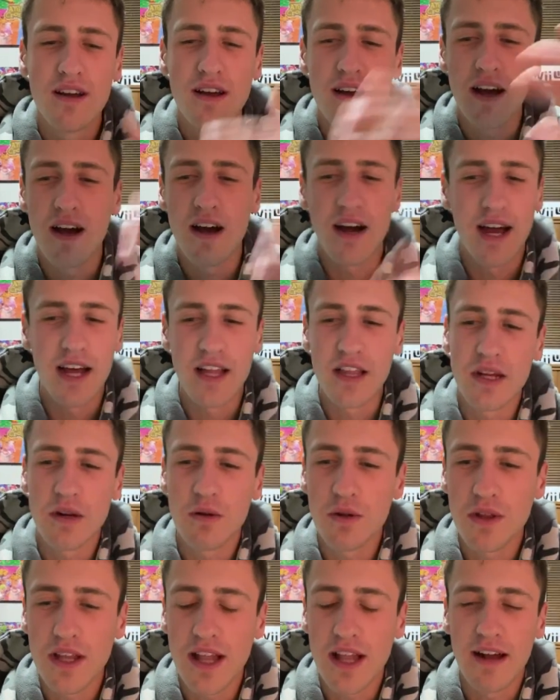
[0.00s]
Uh, I
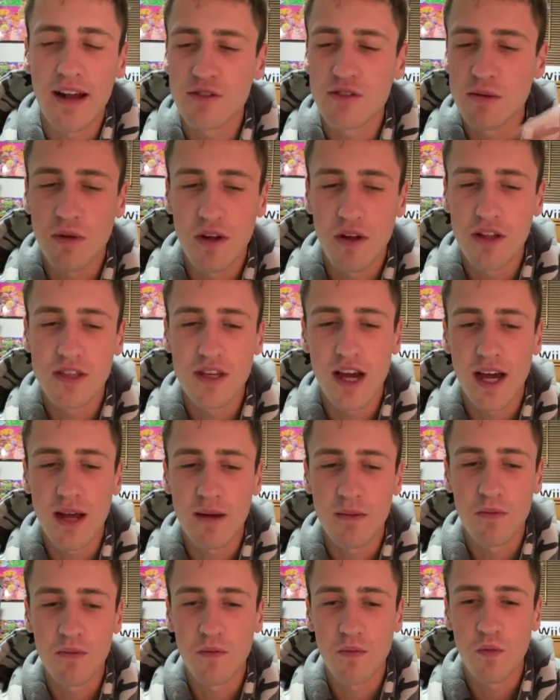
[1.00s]
literally live stream all the
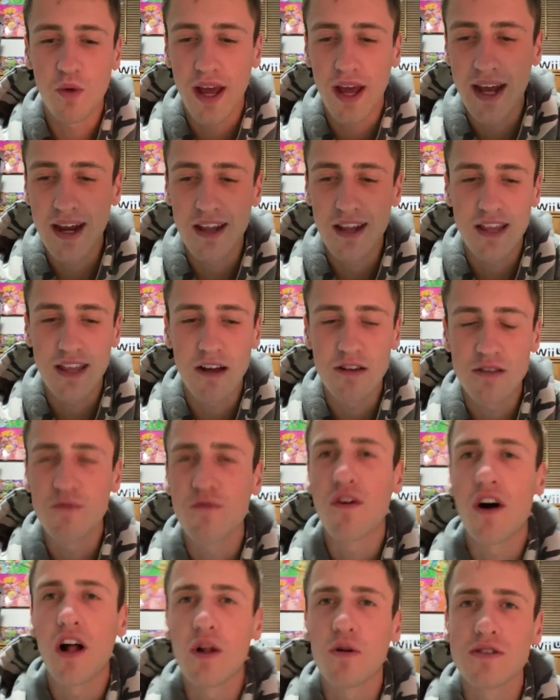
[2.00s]
time. When I hit a thousand
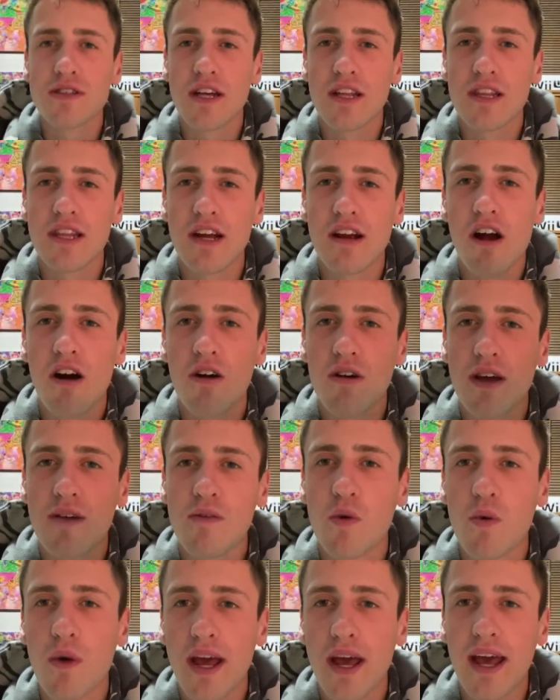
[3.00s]
followers on there, I'll give
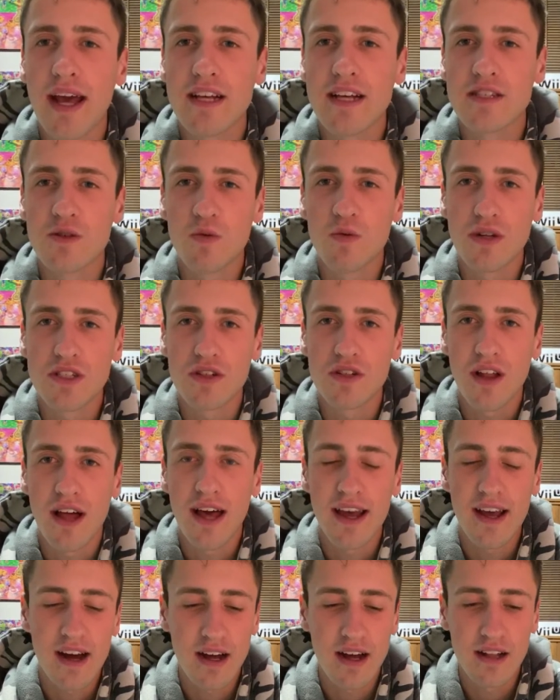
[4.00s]
away a Switch
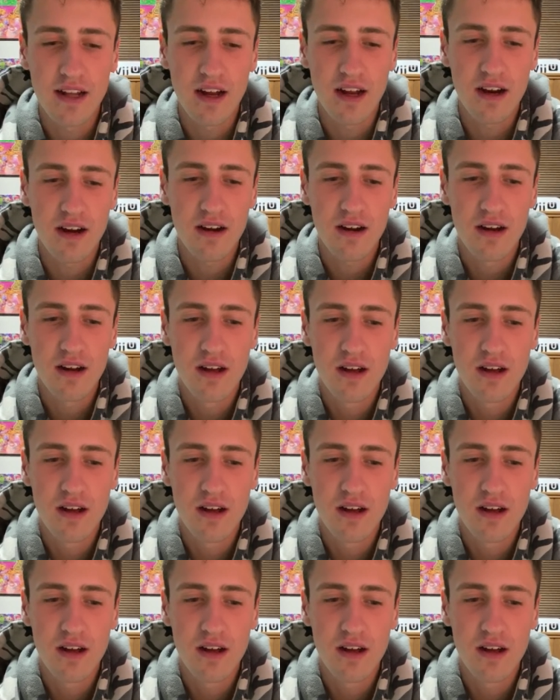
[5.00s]
light on there.